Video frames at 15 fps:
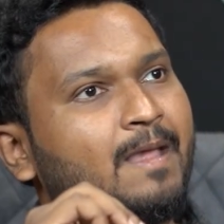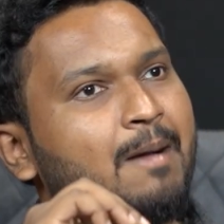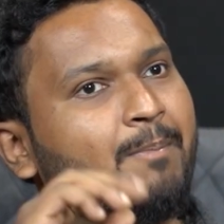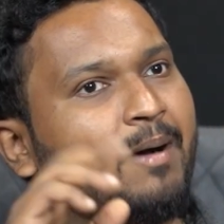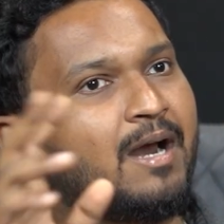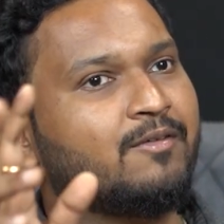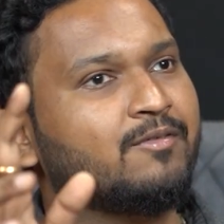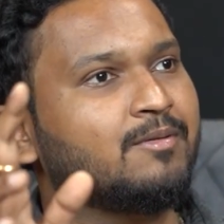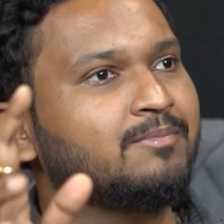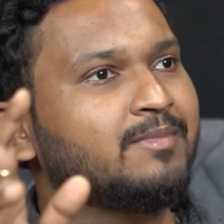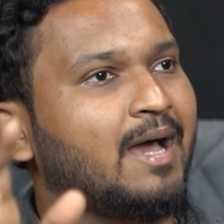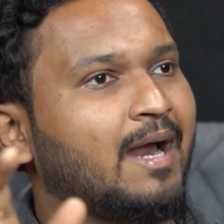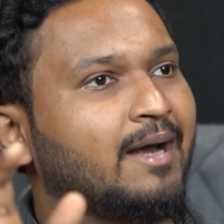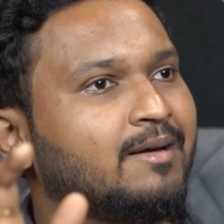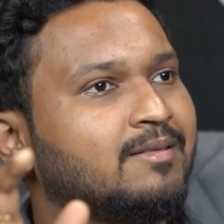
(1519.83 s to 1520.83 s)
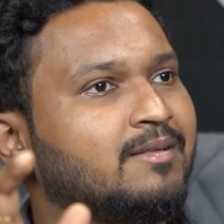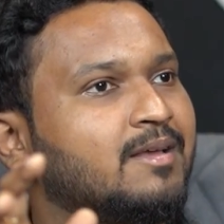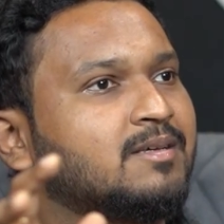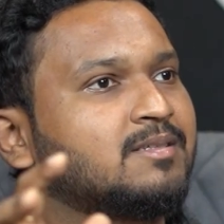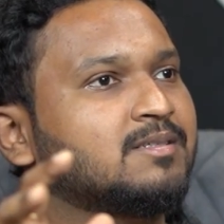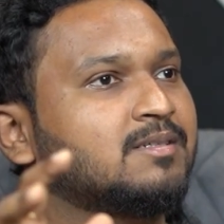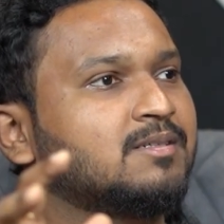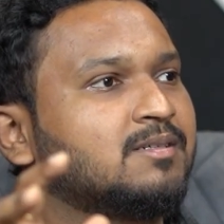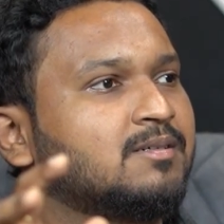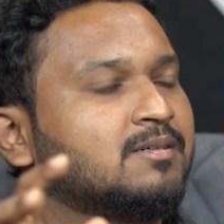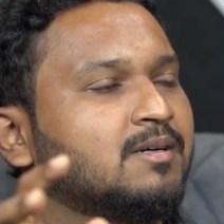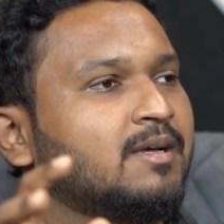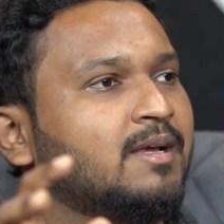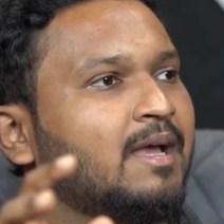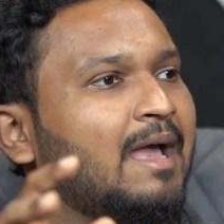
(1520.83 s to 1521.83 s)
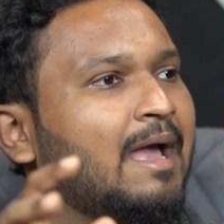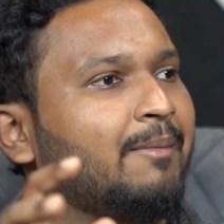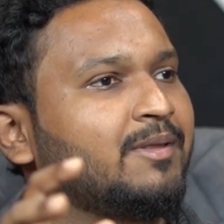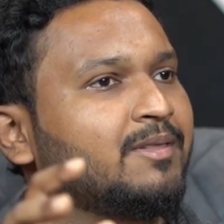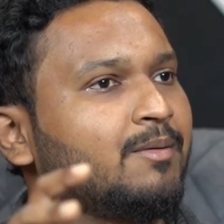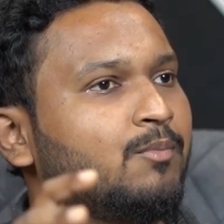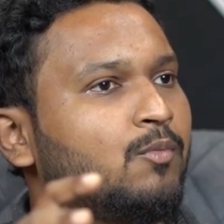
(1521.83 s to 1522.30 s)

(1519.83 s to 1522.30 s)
Apart from that, there is the